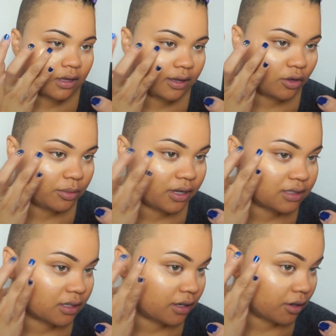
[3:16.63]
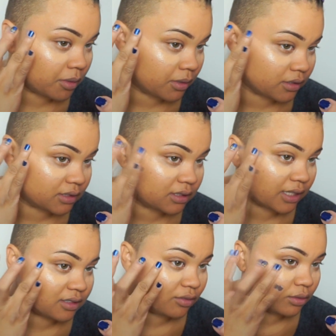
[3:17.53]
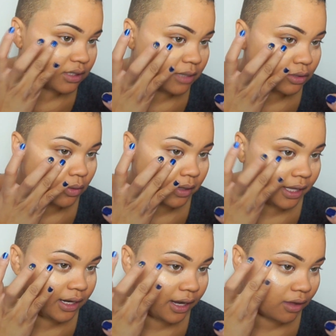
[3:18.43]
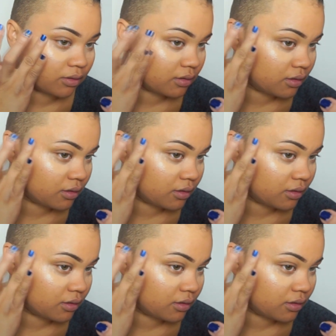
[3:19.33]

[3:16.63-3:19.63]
I hope you guys can hear me because this sexy voice keeps going in and out.